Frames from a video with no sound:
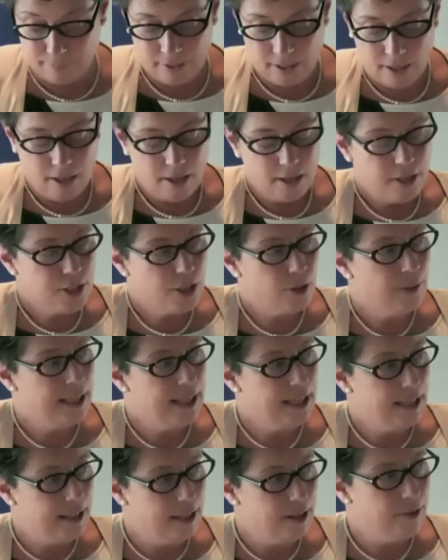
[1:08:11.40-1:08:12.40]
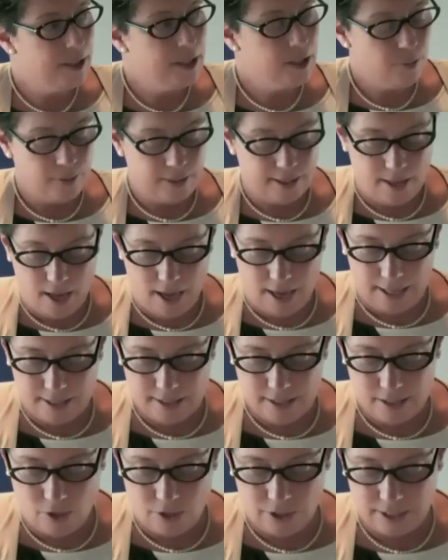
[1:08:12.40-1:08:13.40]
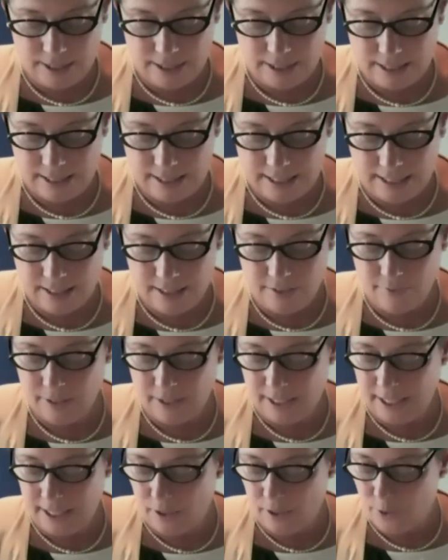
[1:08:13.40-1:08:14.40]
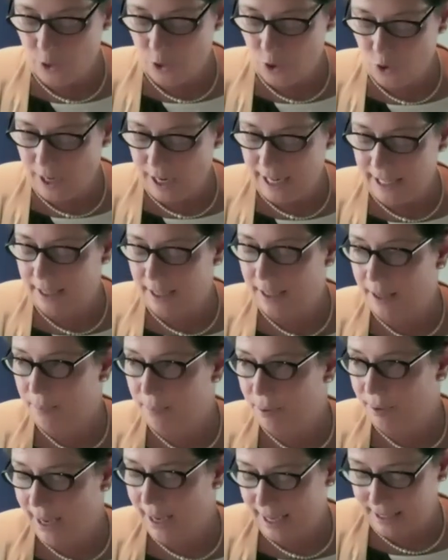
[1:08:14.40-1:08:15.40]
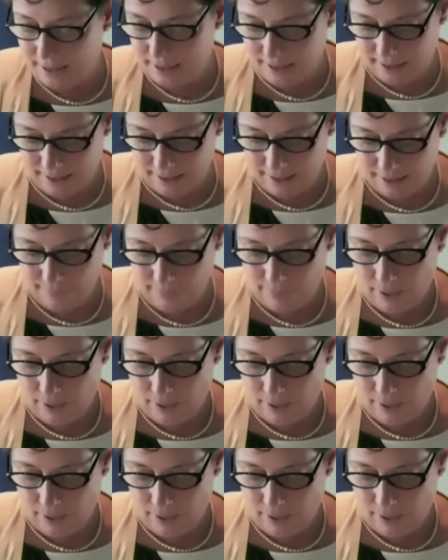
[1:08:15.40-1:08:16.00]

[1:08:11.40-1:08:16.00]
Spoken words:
So here there is reliance on a distinctively Australian practice